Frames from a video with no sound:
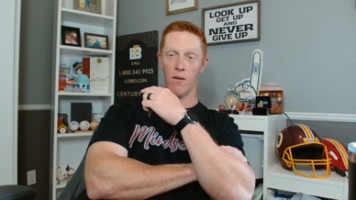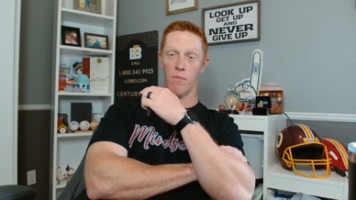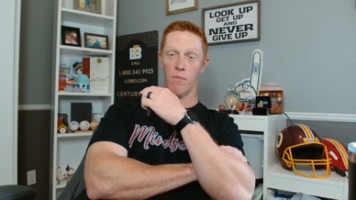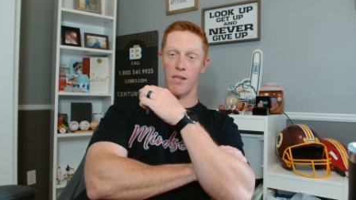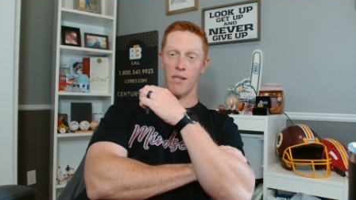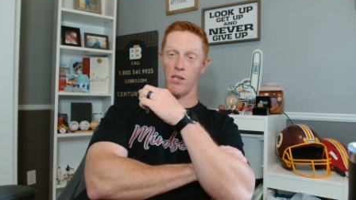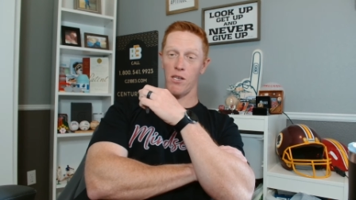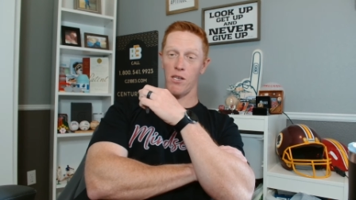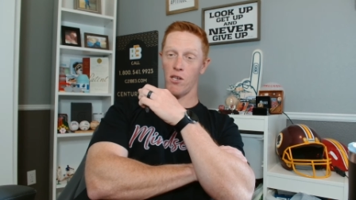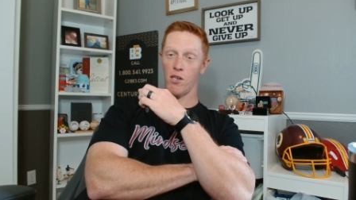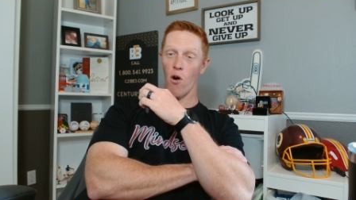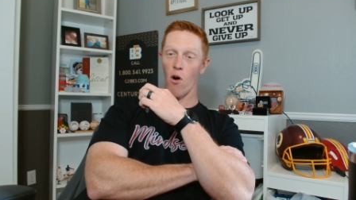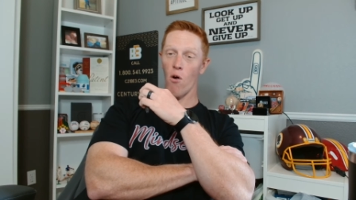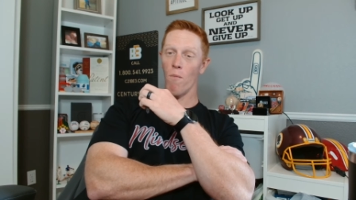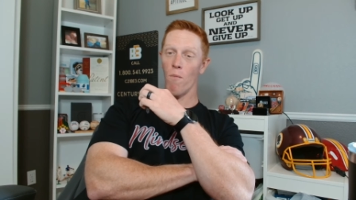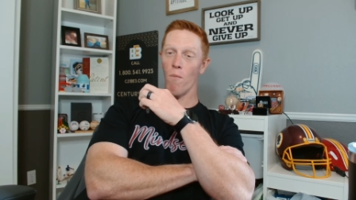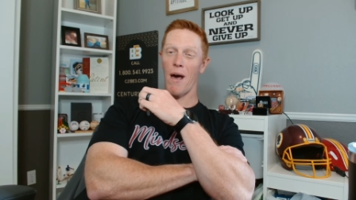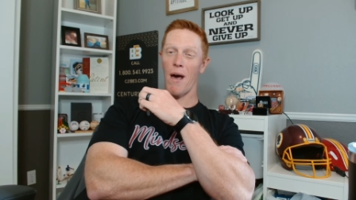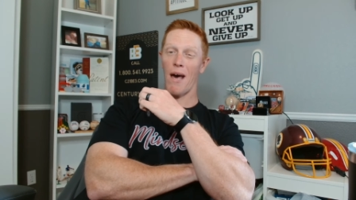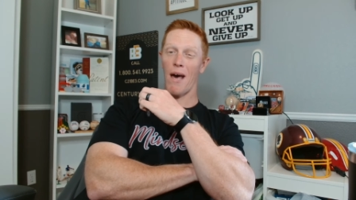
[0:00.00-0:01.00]
but they
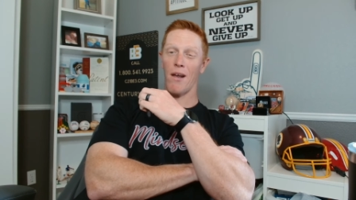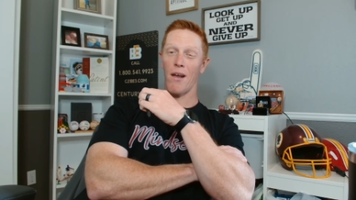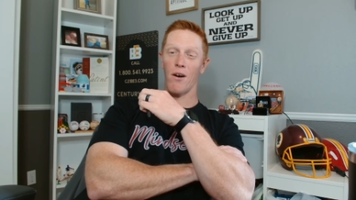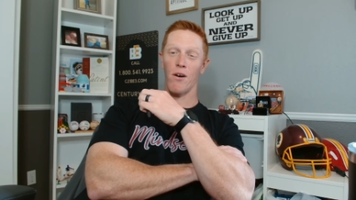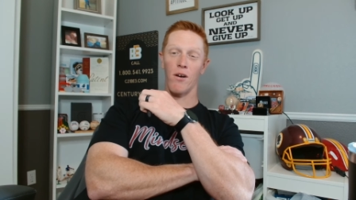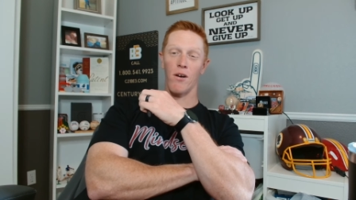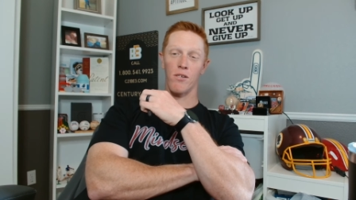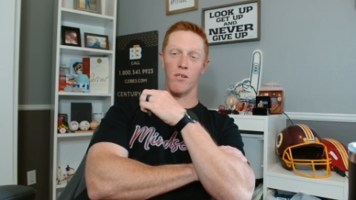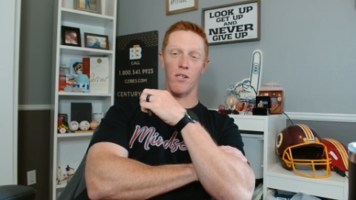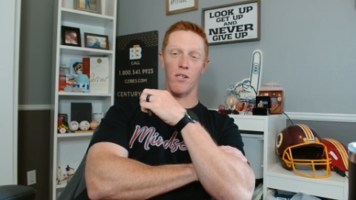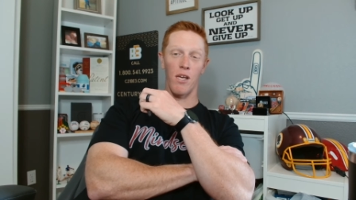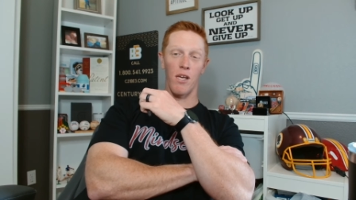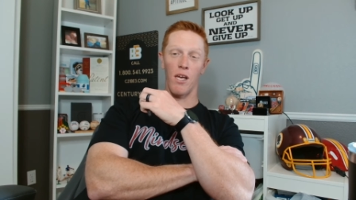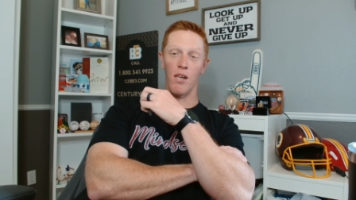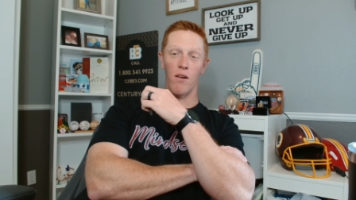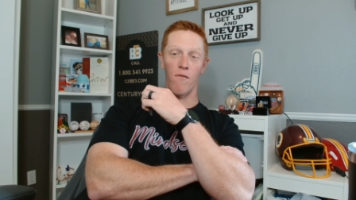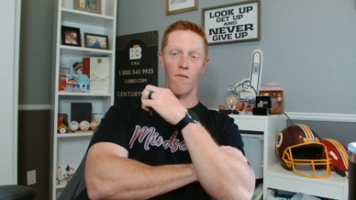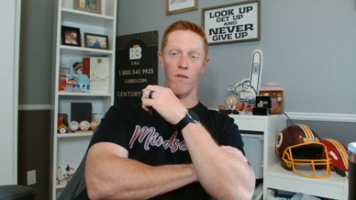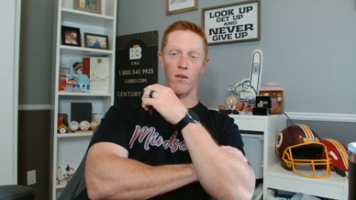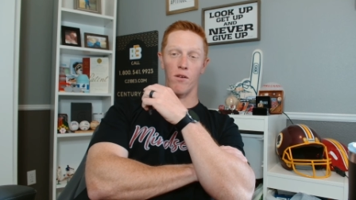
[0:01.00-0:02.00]
don't matter to the
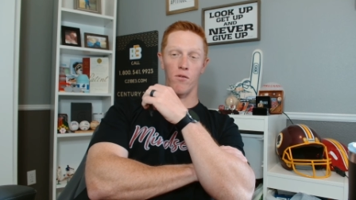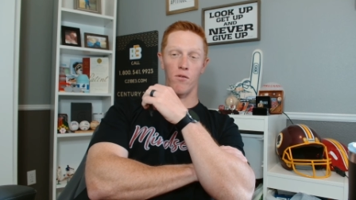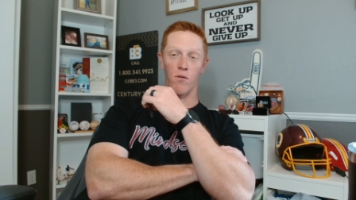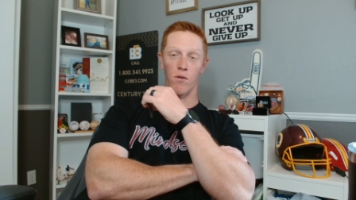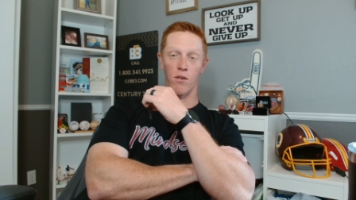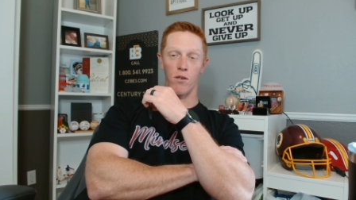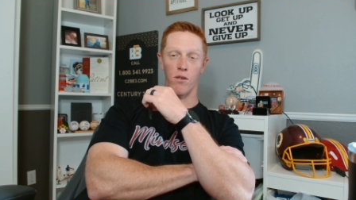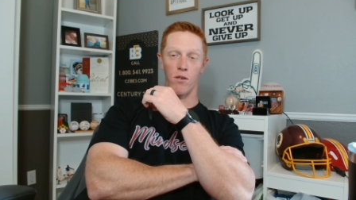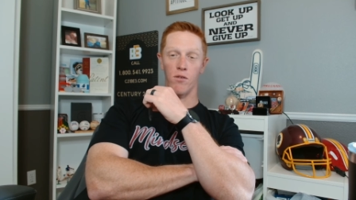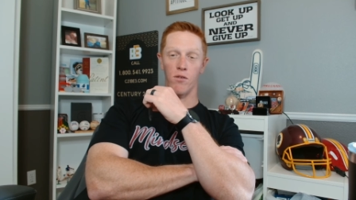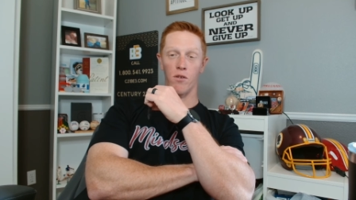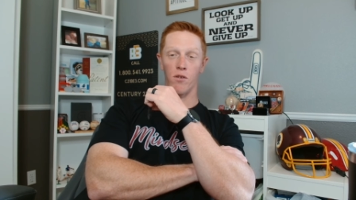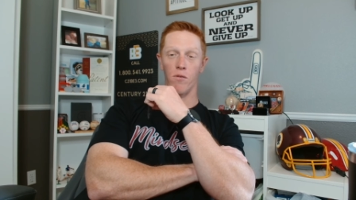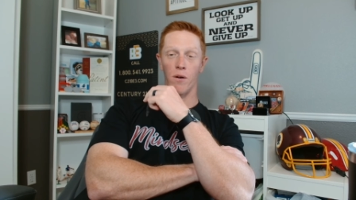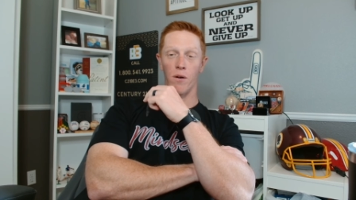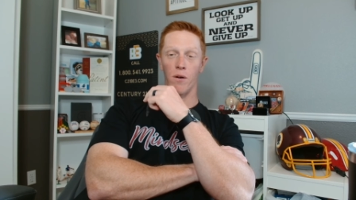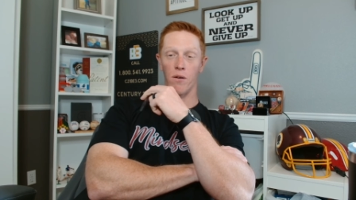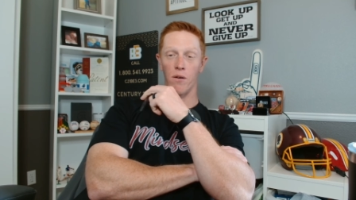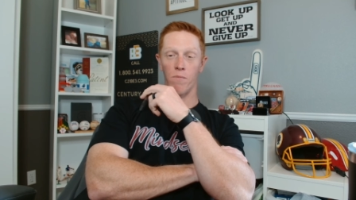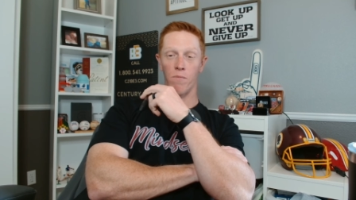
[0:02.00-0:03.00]
individual
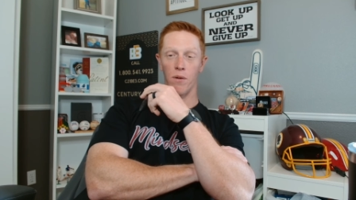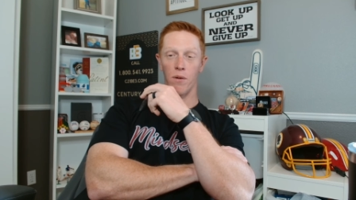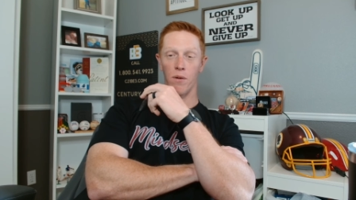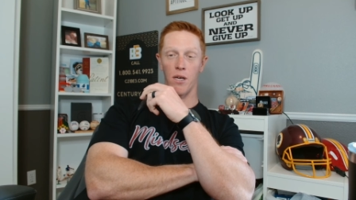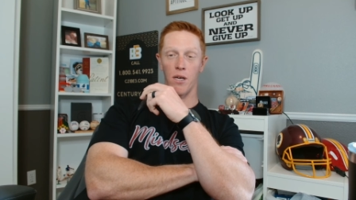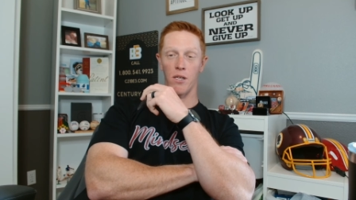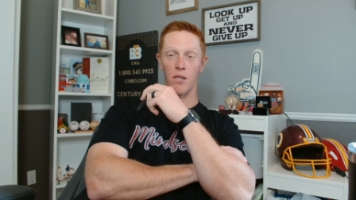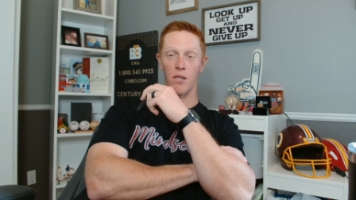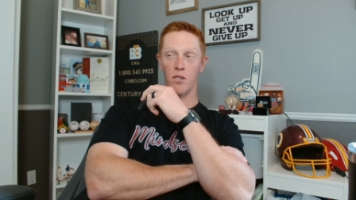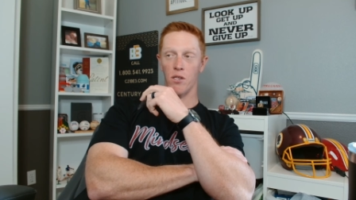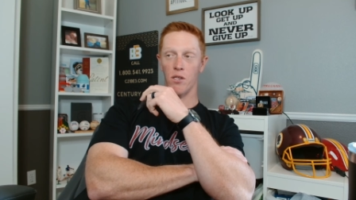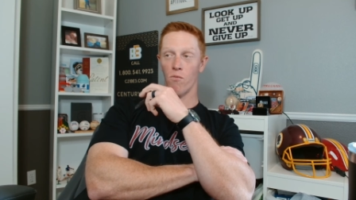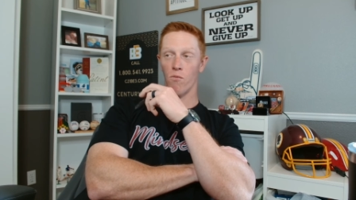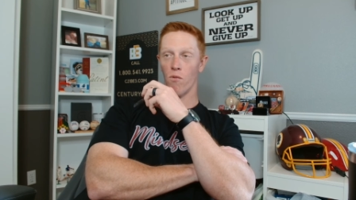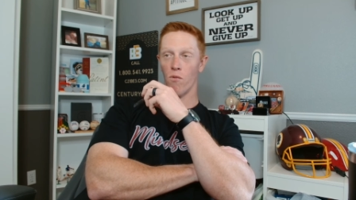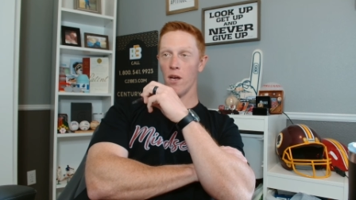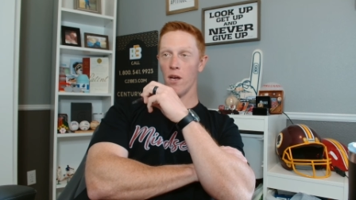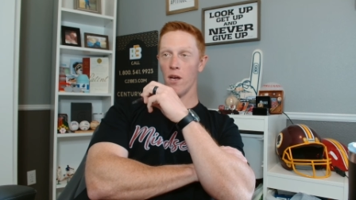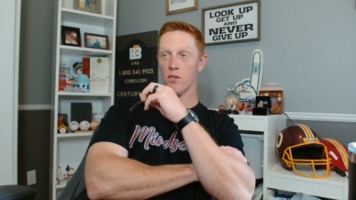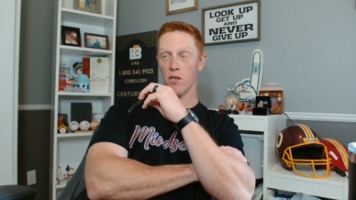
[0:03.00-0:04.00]
consumer because
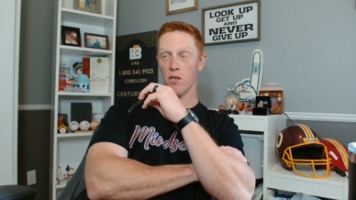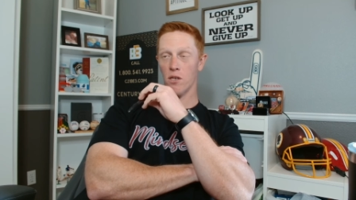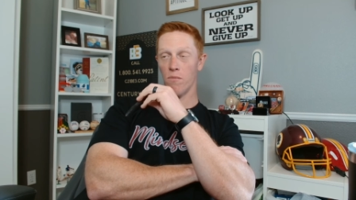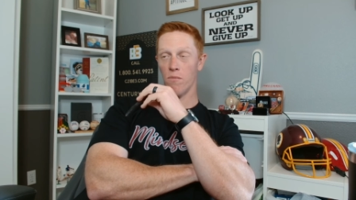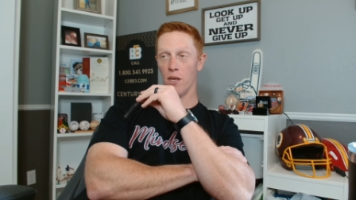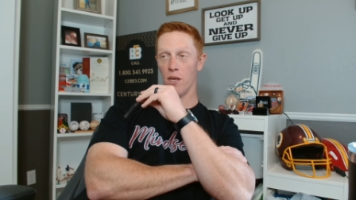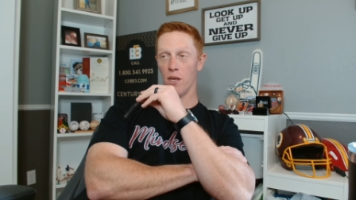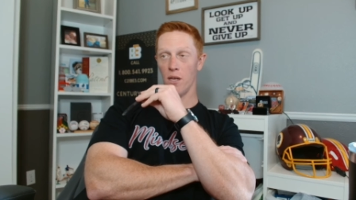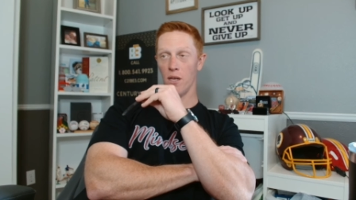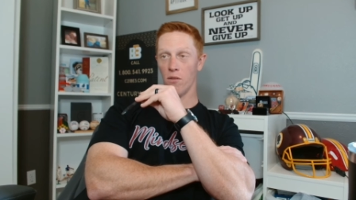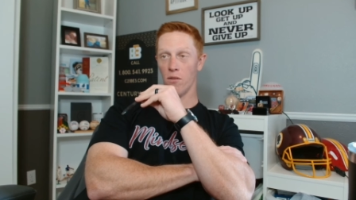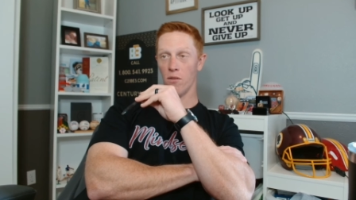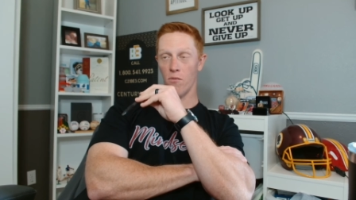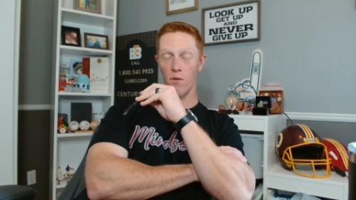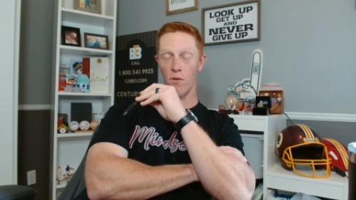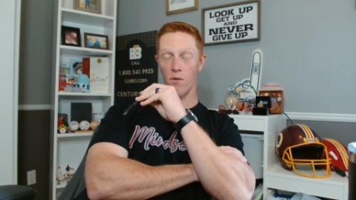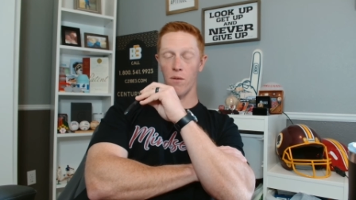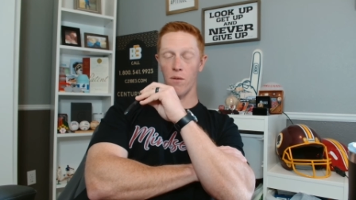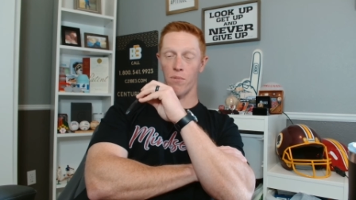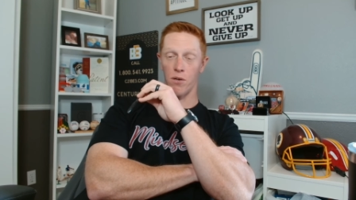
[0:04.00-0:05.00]
rates could be
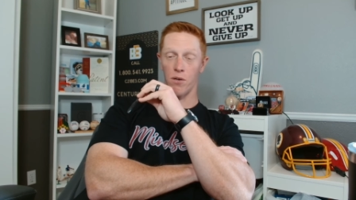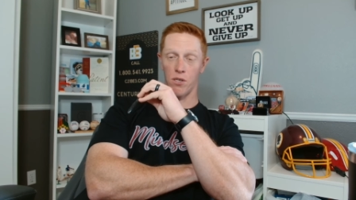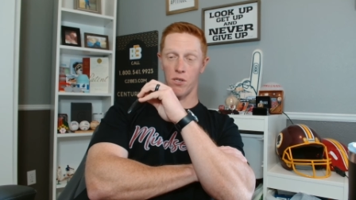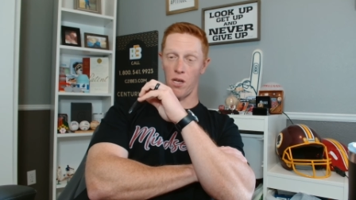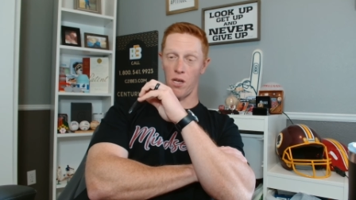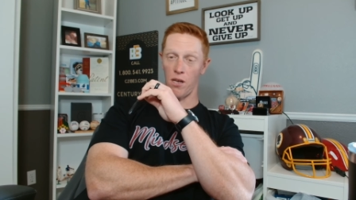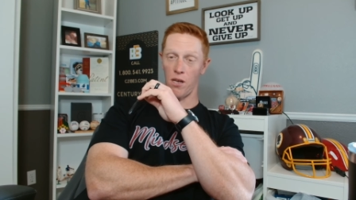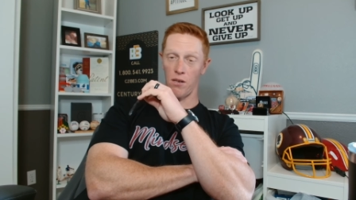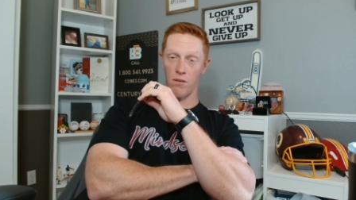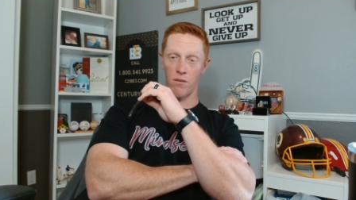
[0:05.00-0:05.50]
three percent.